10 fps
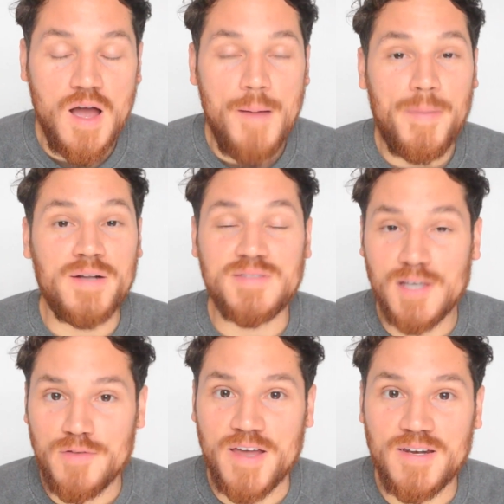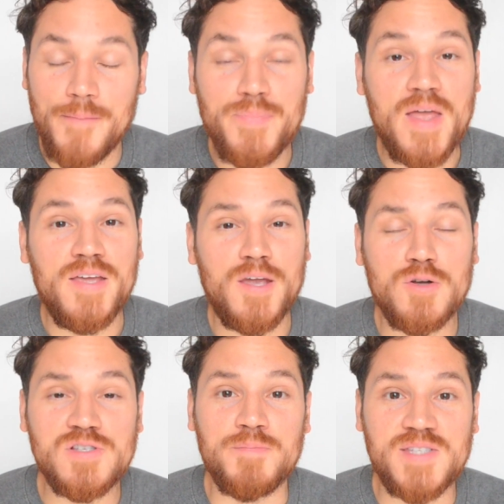but until then, here are
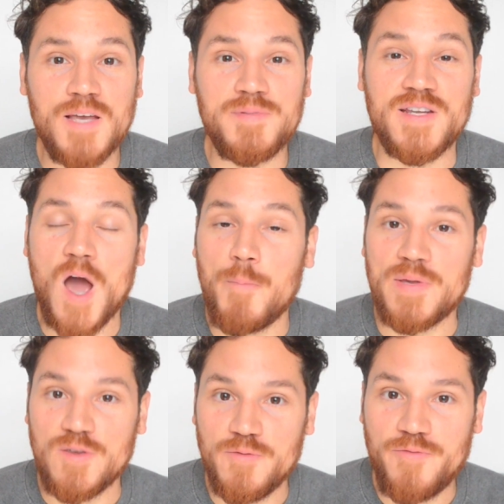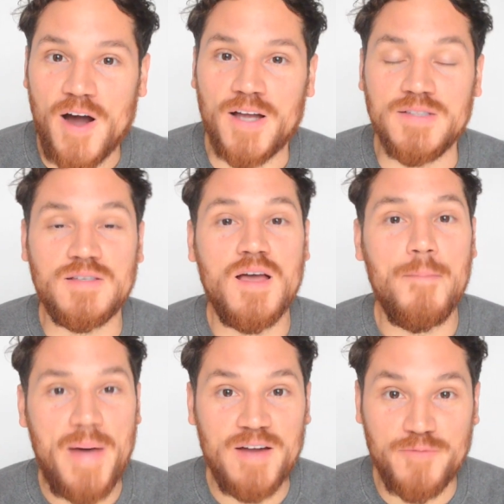some tips in helping you find
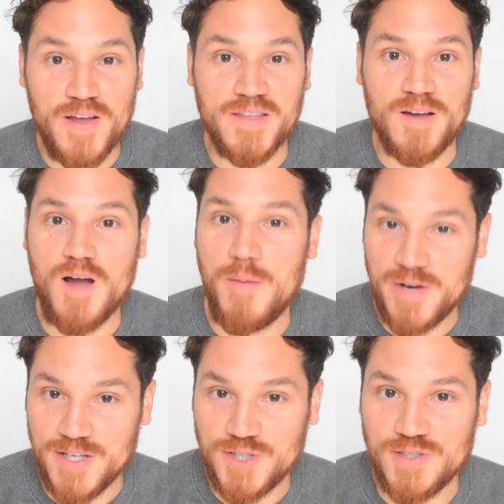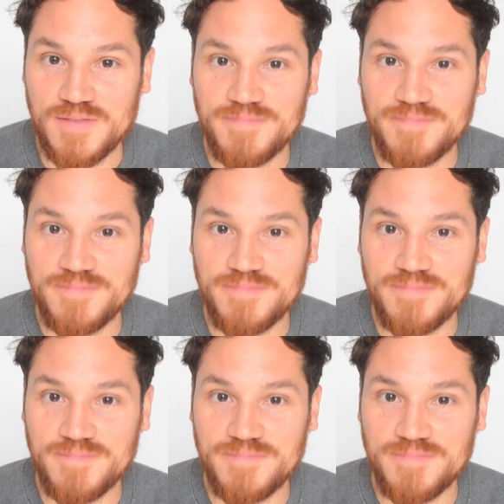pet-friendly accommodation.